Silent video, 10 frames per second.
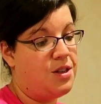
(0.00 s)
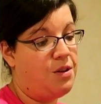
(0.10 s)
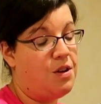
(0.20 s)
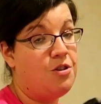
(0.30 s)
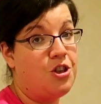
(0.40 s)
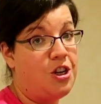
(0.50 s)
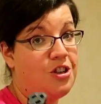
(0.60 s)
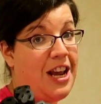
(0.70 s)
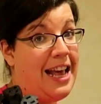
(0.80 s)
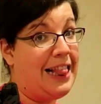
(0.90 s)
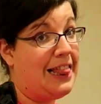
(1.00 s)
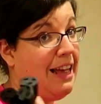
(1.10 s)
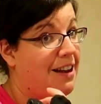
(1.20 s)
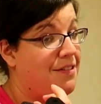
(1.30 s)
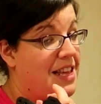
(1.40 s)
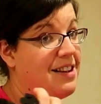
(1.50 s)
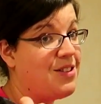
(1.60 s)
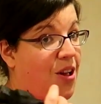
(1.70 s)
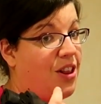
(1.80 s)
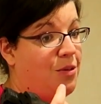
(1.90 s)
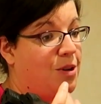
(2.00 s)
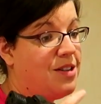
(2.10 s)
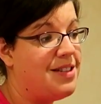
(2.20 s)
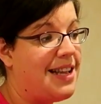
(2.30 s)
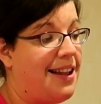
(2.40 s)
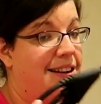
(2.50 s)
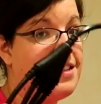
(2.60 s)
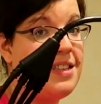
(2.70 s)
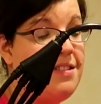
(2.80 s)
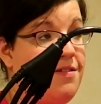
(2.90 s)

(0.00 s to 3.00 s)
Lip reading: So you can charge a lot of things all at once, and it's